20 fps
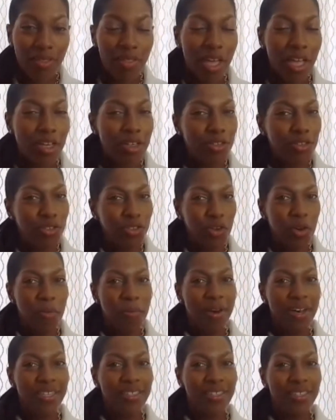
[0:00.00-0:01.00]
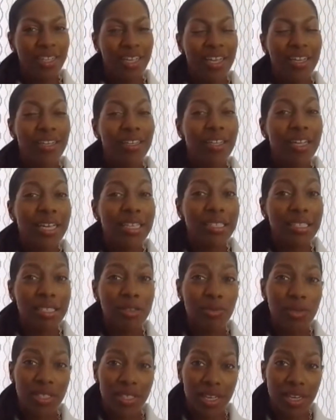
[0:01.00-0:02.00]
Thank you so much. And
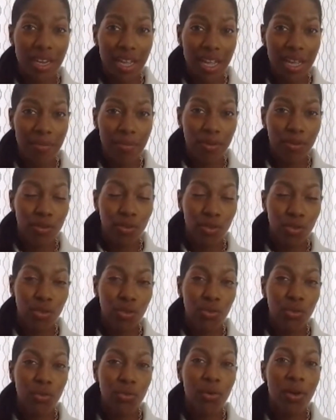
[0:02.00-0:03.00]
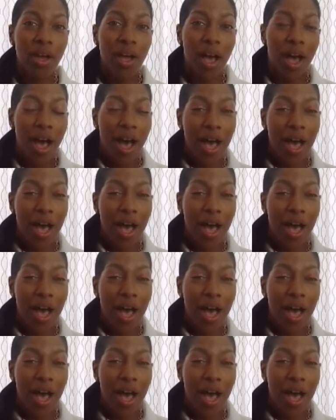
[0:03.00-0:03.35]
Leslie was unable to